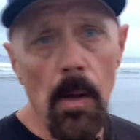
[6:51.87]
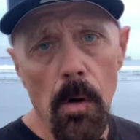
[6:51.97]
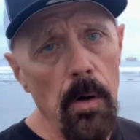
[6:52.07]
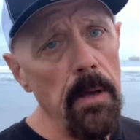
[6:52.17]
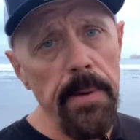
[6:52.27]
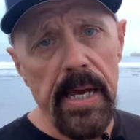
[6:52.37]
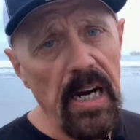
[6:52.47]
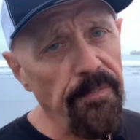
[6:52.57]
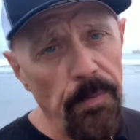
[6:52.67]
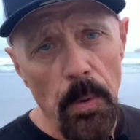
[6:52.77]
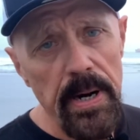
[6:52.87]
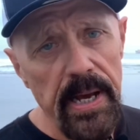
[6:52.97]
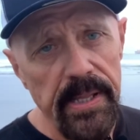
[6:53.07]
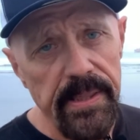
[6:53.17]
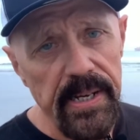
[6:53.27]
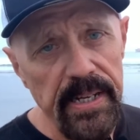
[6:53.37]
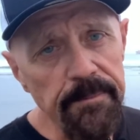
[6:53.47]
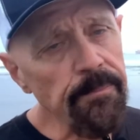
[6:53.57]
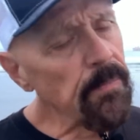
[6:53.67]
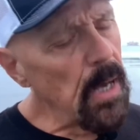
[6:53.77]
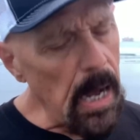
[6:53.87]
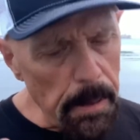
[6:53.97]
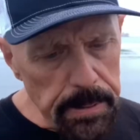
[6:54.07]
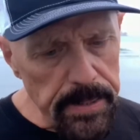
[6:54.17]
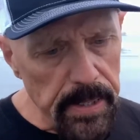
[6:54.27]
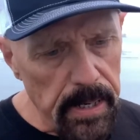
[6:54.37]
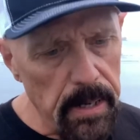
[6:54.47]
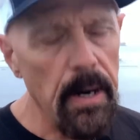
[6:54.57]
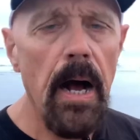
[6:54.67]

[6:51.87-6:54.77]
or you make it a four-day thing, I'll be there.